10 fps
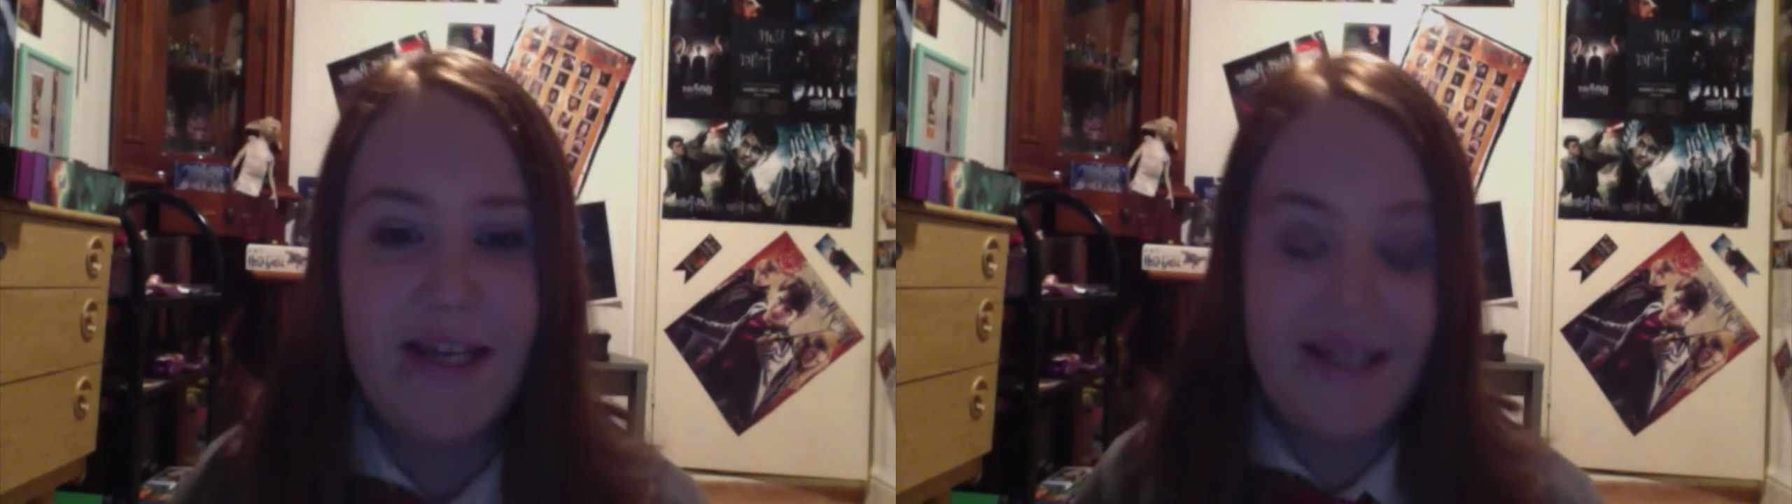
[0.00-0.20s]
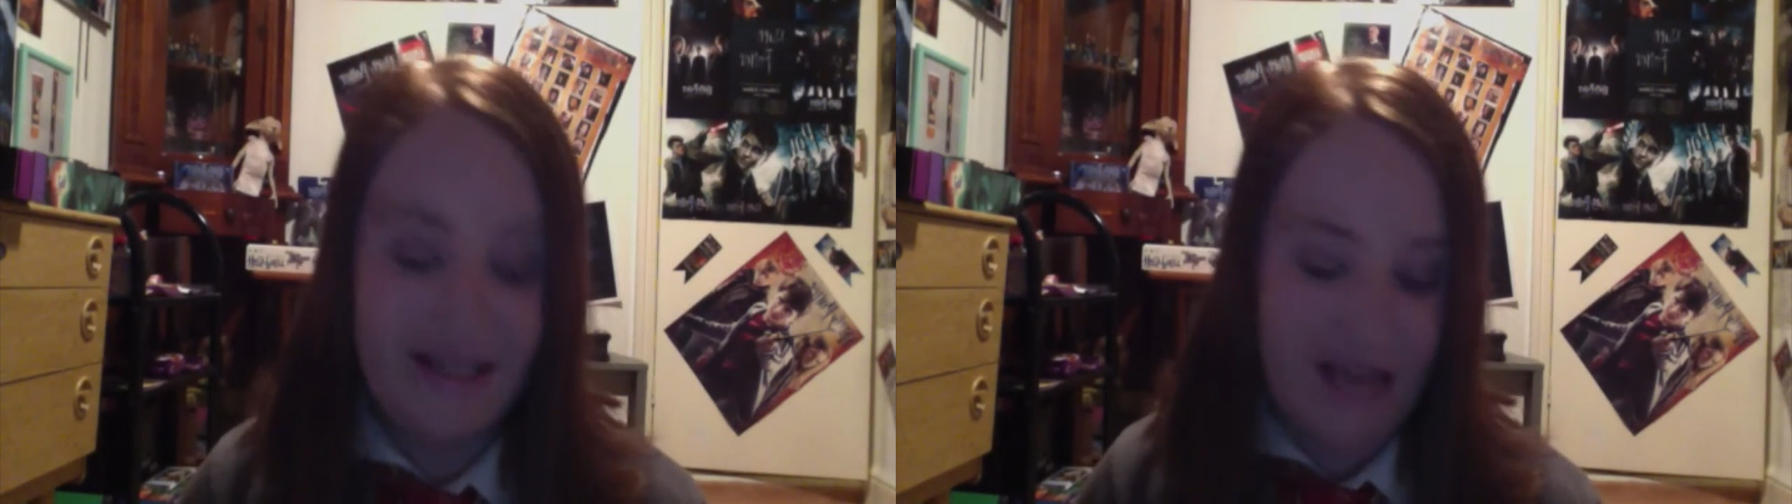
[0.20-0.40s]

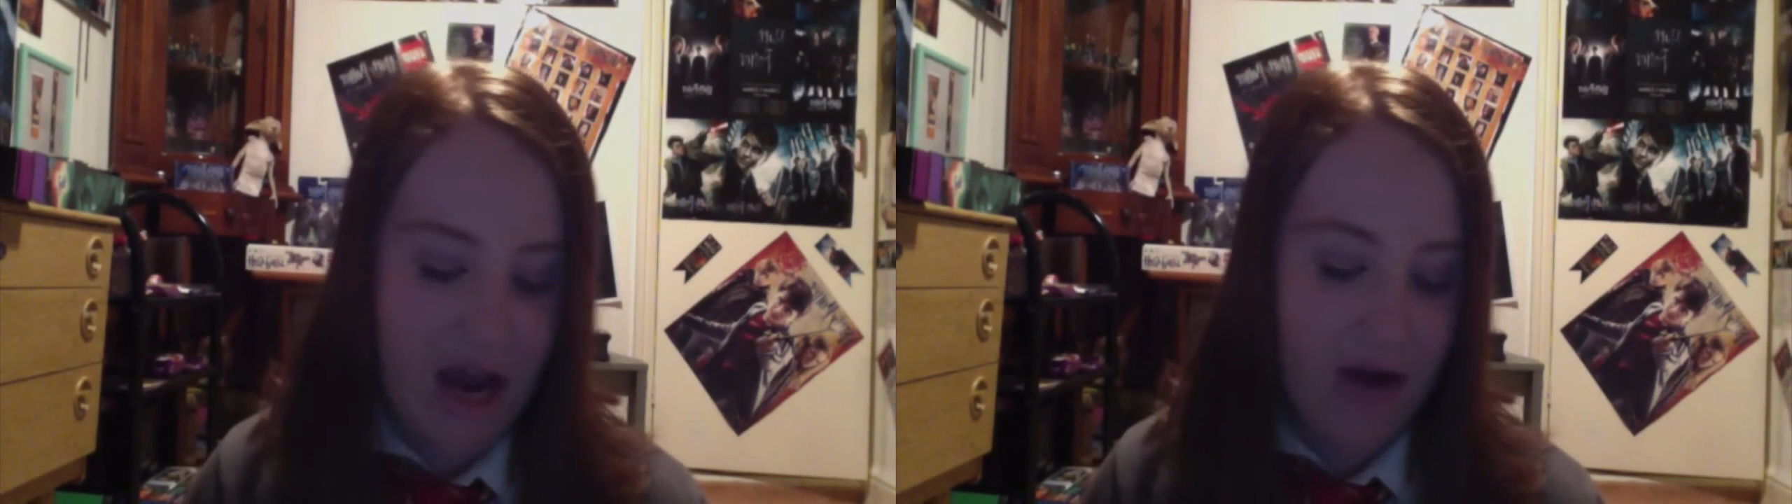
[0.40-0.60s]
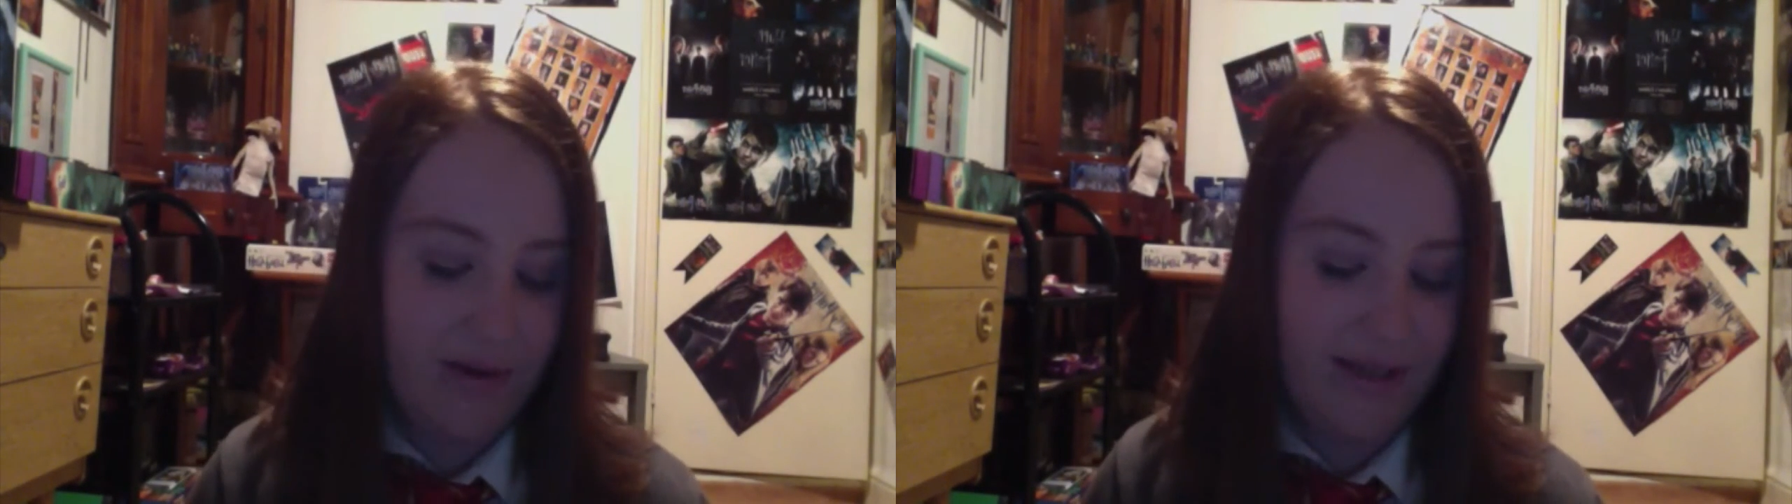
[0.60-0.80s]

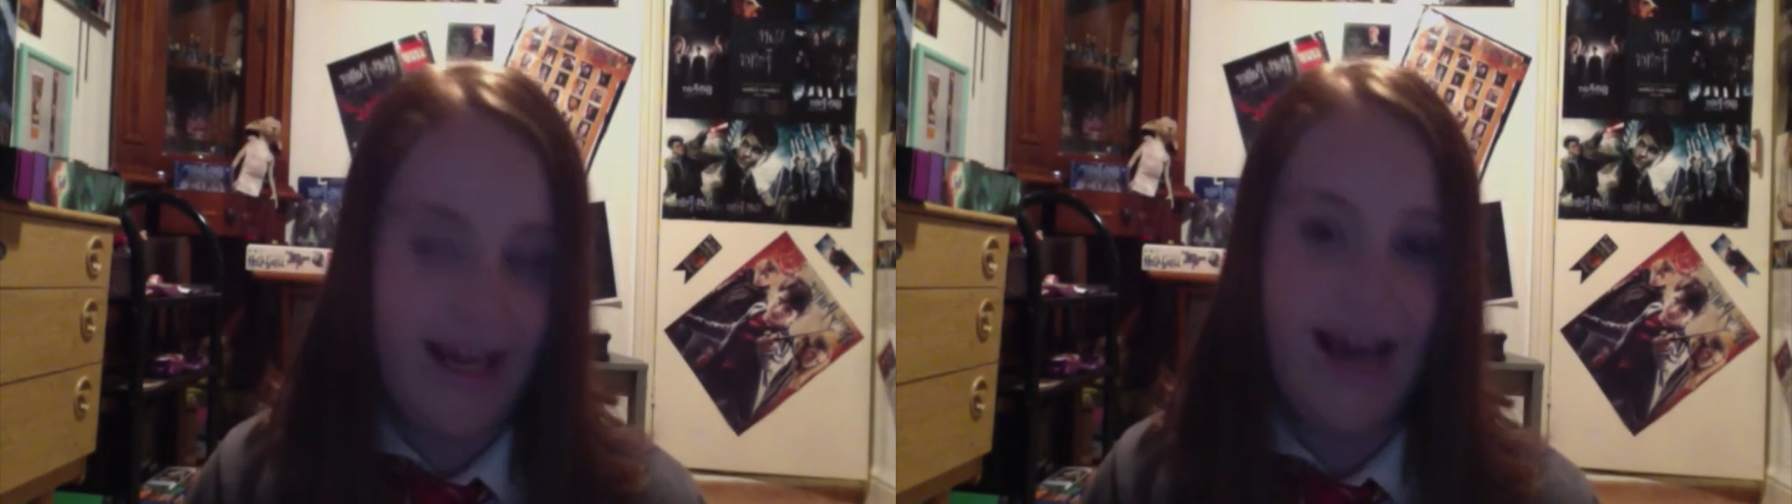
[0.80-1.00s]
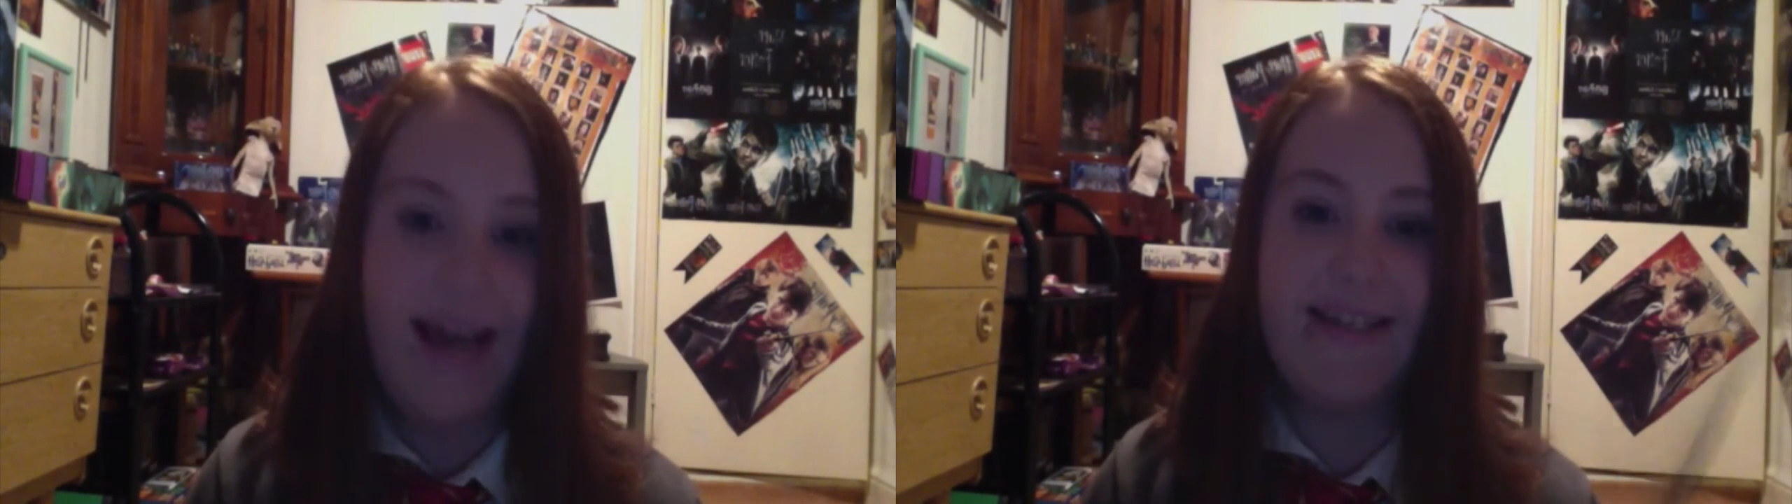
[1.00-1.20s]
So
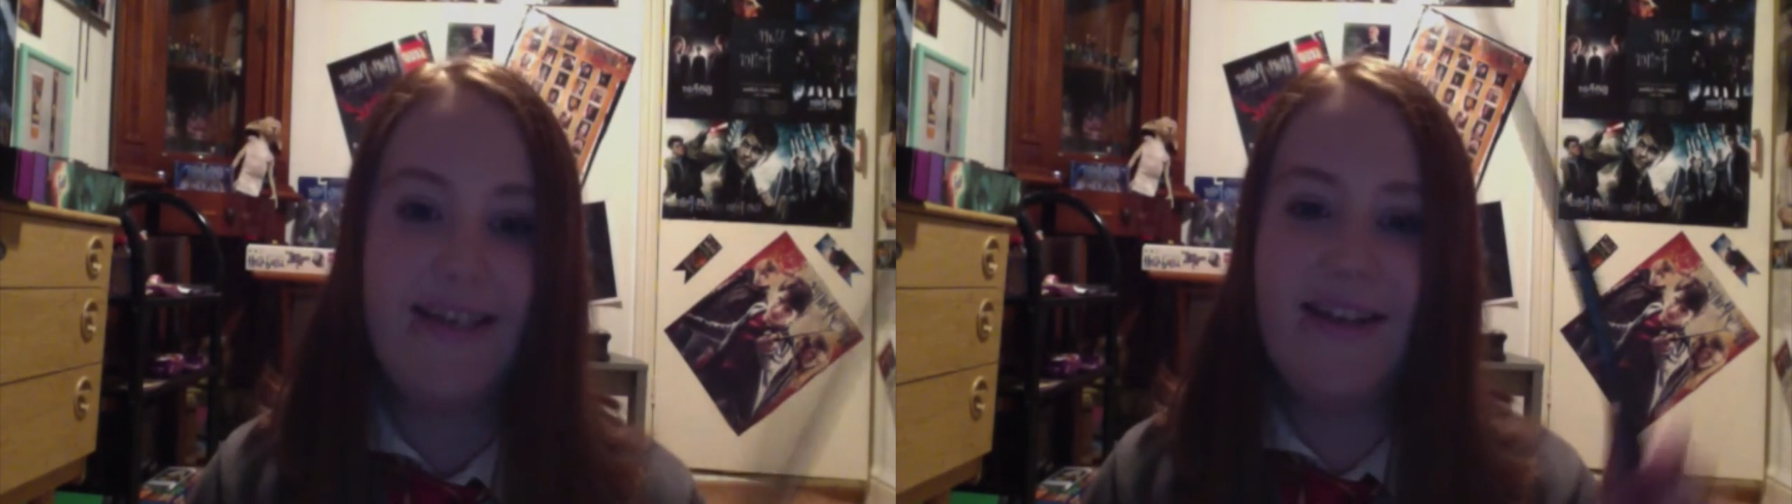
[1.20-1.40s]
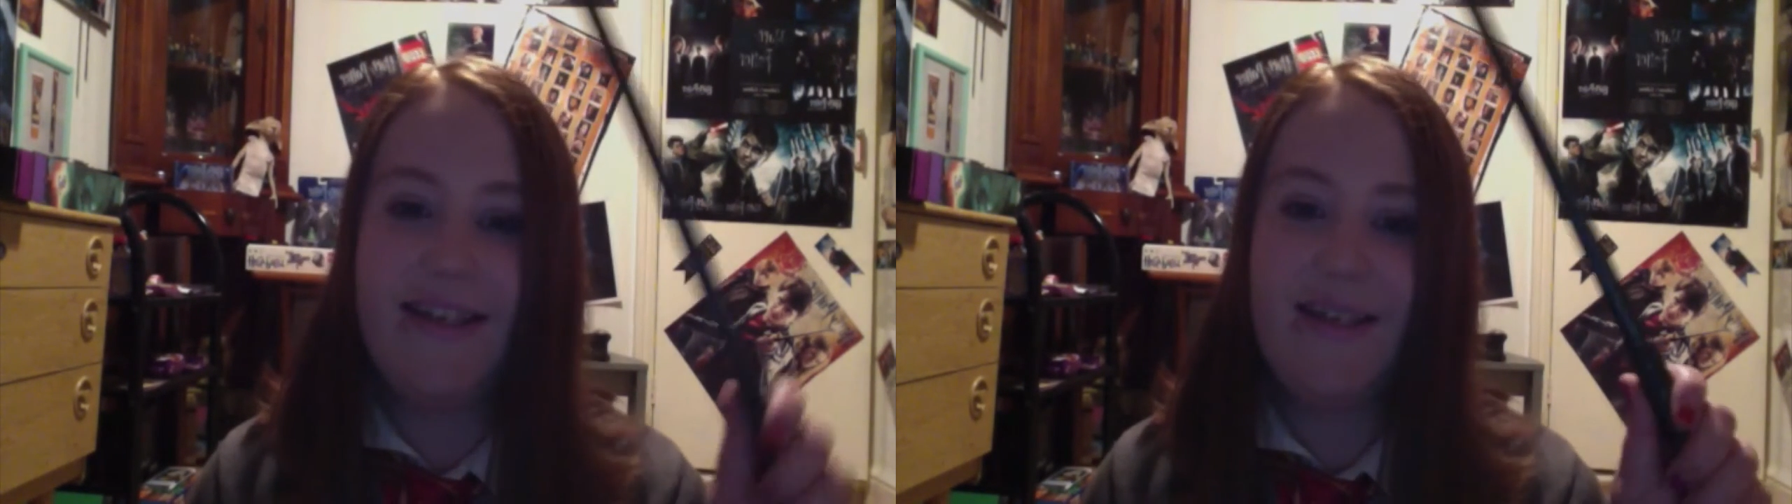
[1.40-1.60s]
yeah,
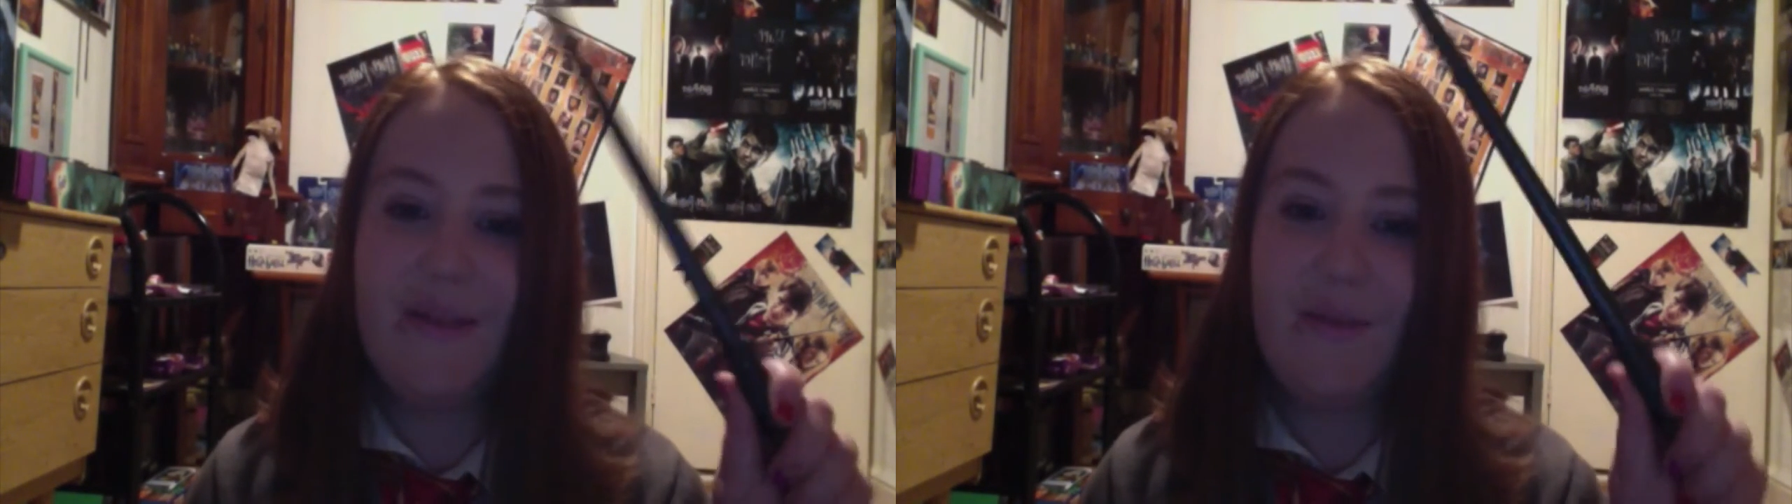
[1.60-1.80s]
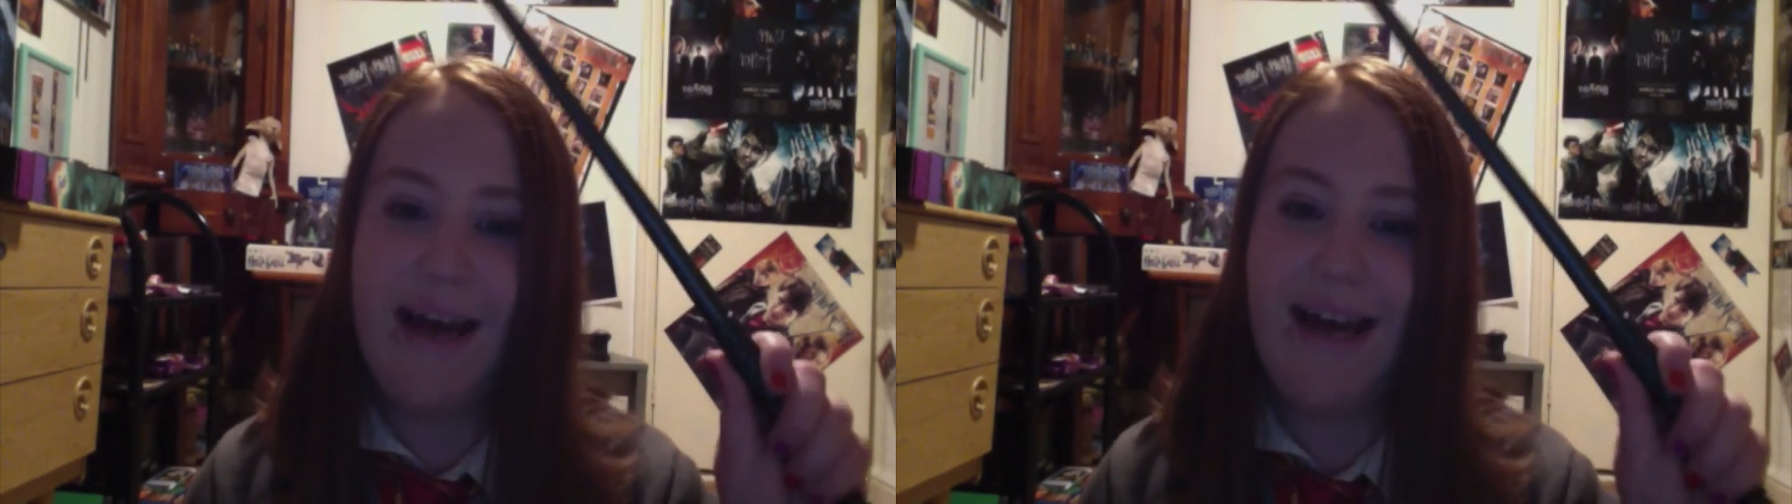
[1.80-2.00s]
so this
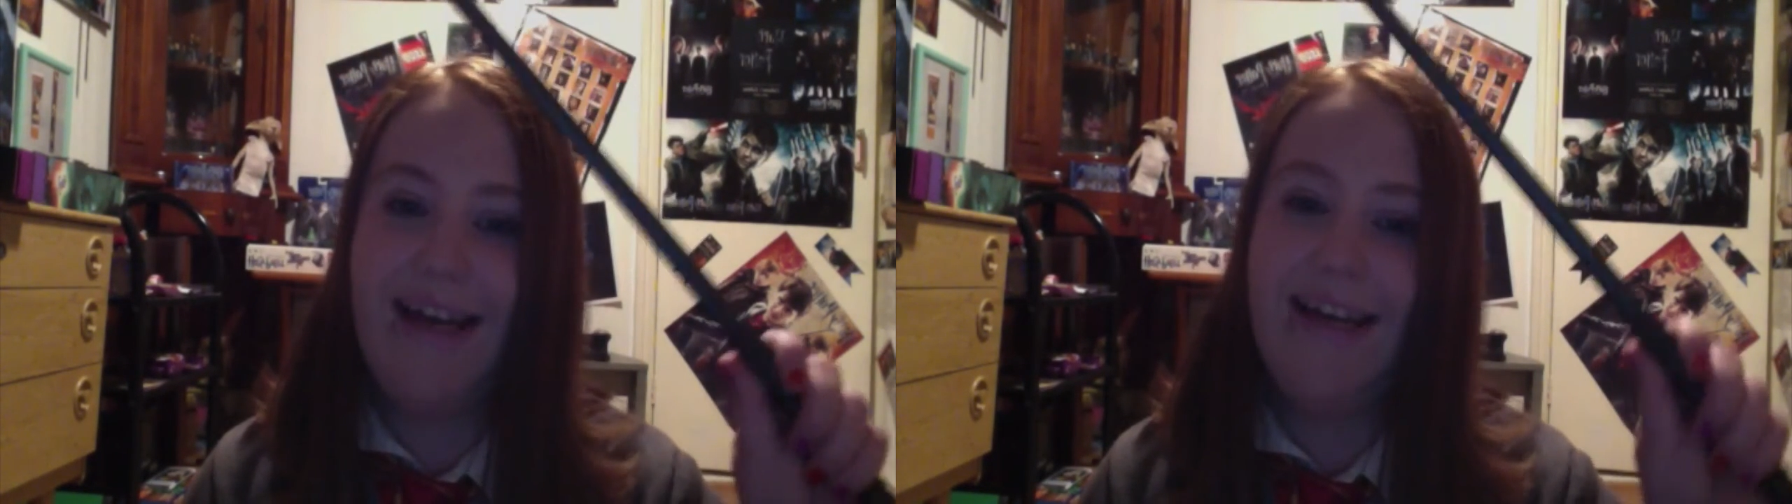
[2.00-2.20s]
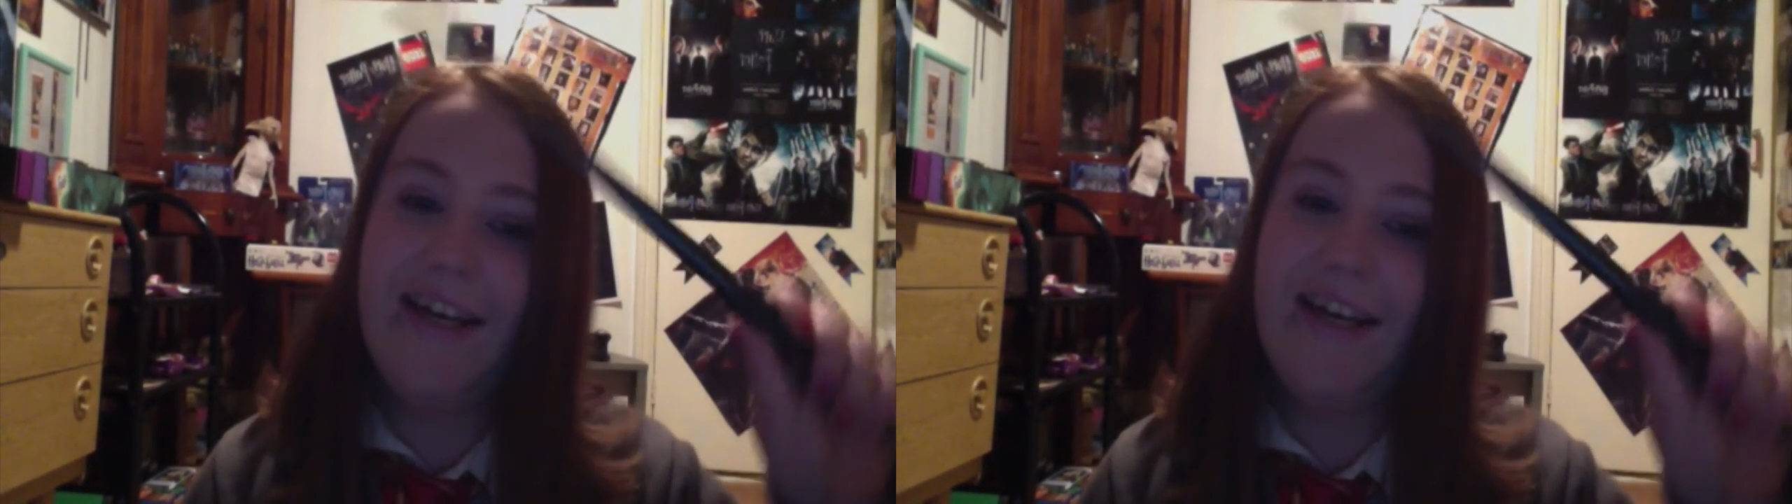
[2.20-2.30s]
is my